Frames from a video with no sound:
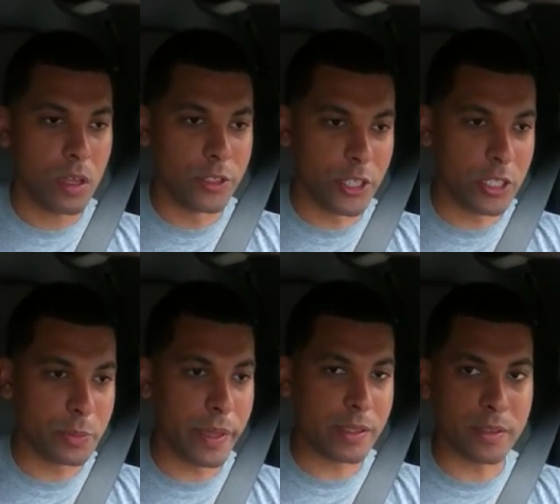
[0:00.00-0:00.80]
it
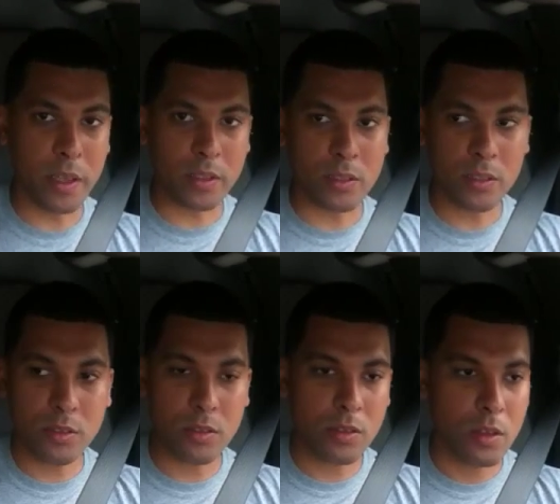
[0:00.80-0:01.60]
just makes sense.
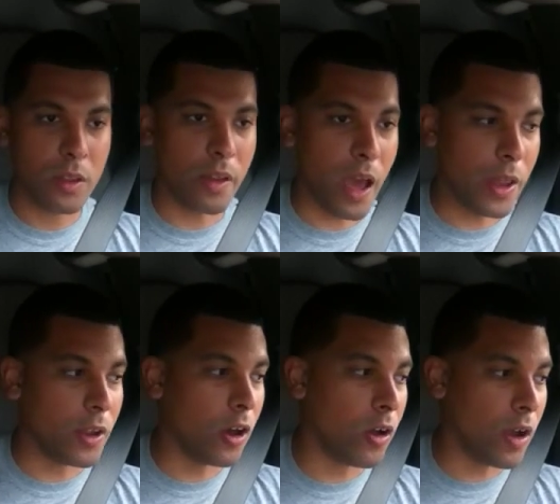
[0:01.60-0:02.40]
Now I
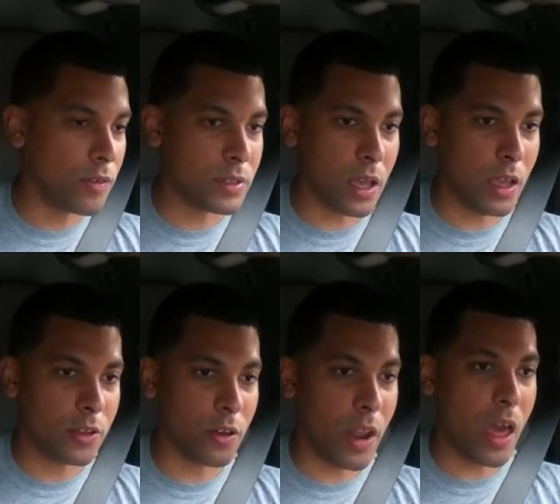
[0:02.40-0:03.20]
know every time,
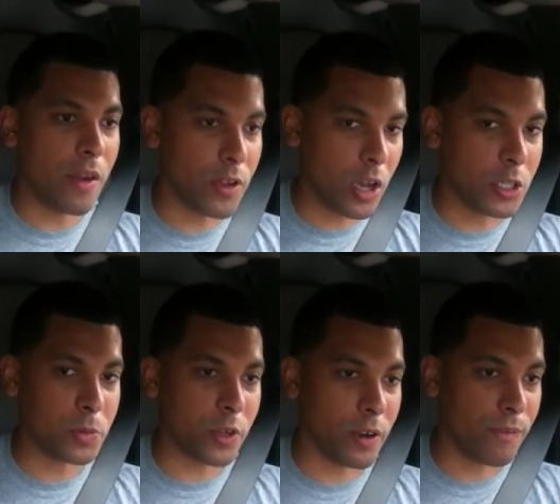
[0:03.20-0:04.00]
you know, not every
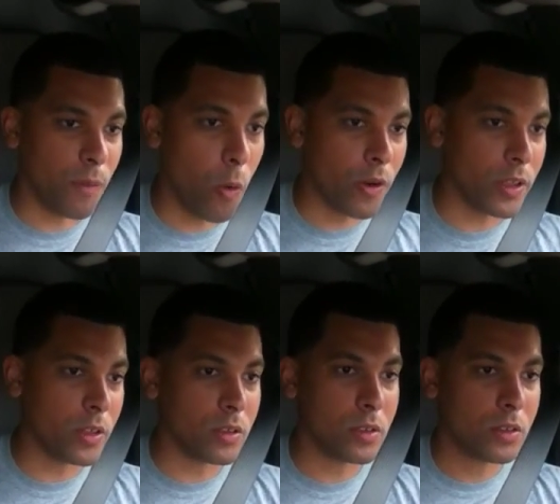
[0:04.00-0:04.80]
customer can afford
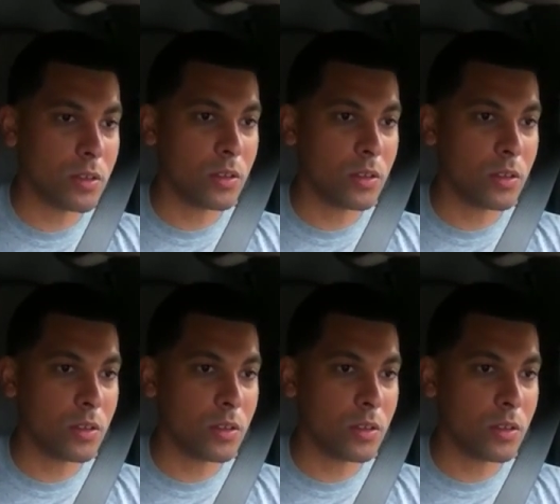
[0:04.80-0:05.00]
it